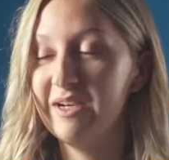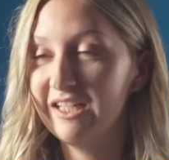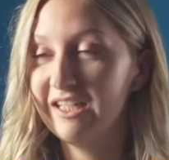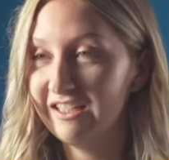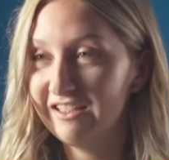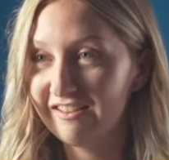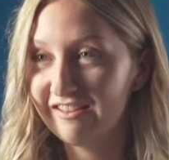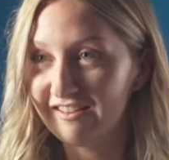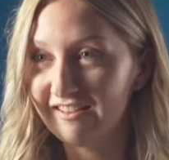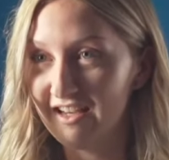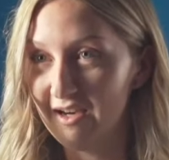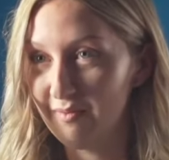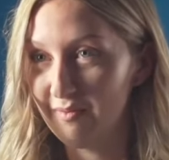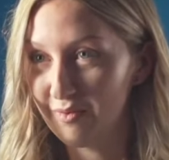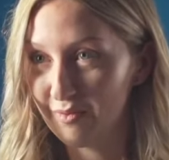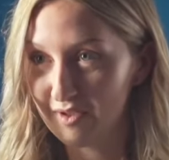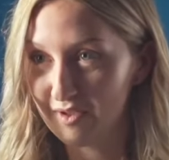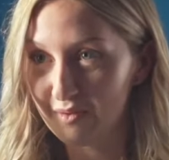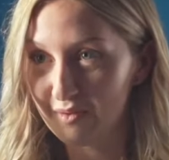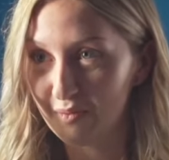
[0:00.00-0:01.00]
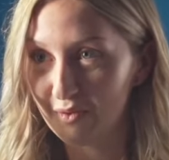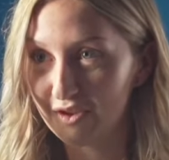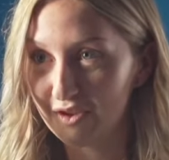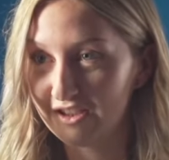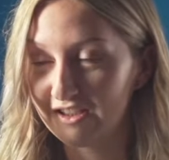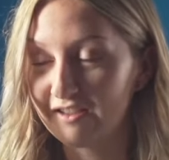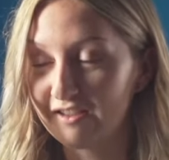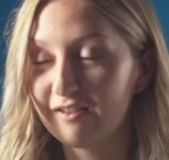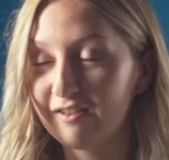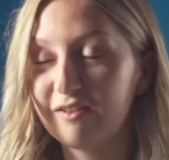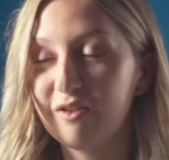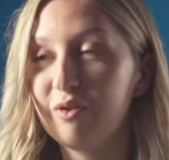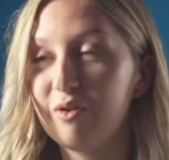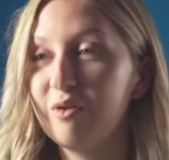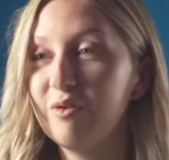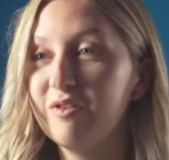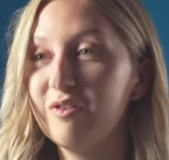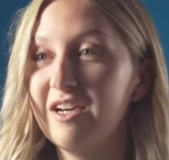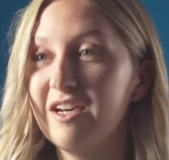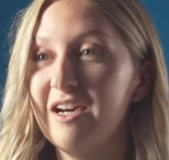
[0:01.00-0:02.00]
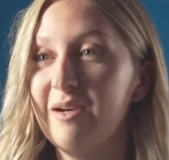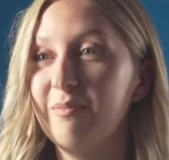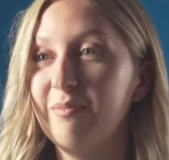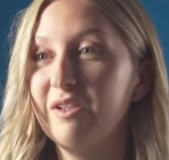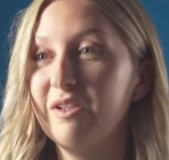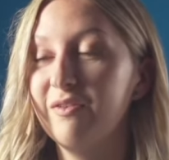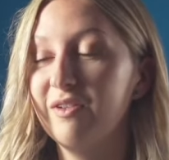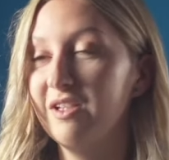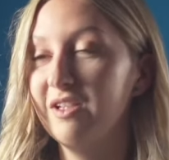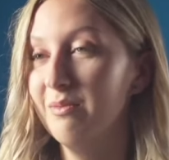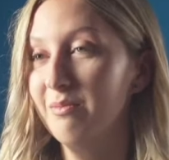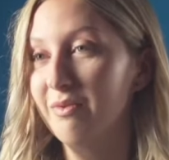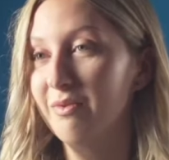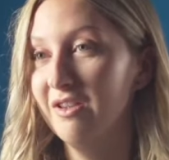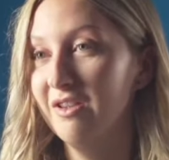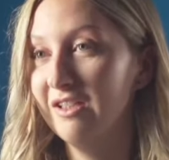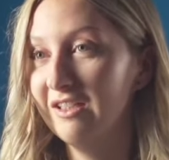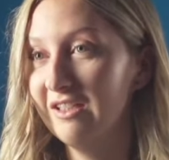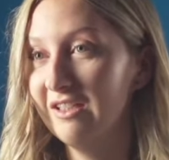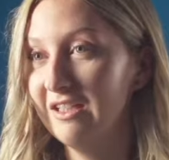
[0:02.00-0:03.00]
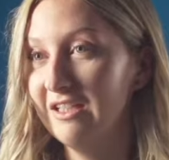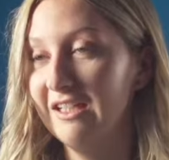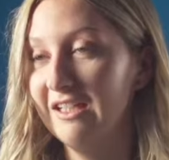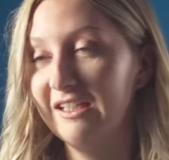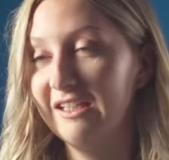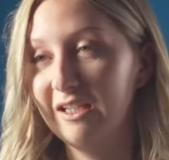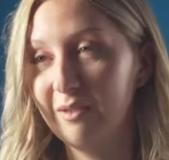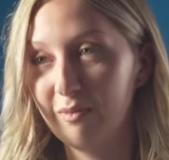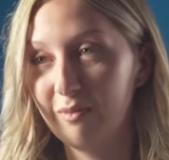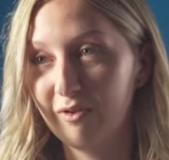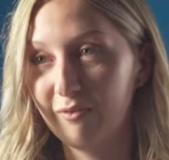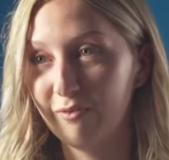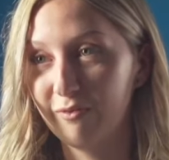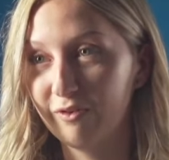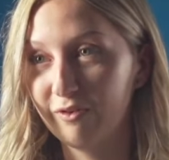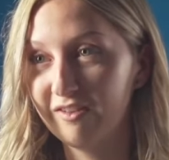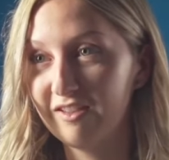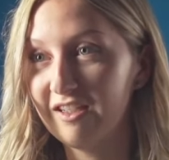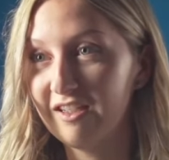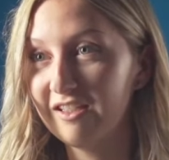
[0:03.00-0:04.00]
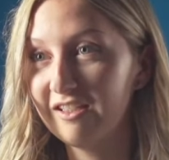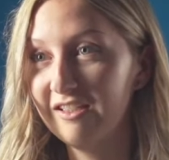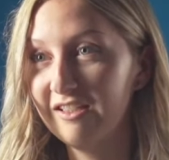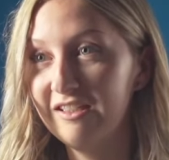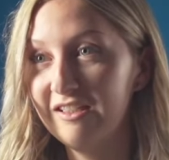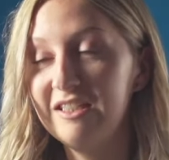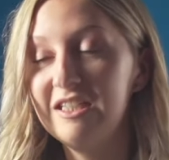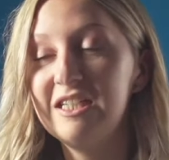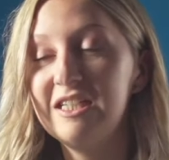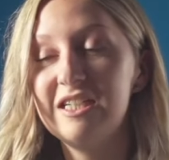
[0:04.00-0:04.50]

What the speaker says: Alex, I'm 21 years old, I'm living in Berlin and I came here for studying,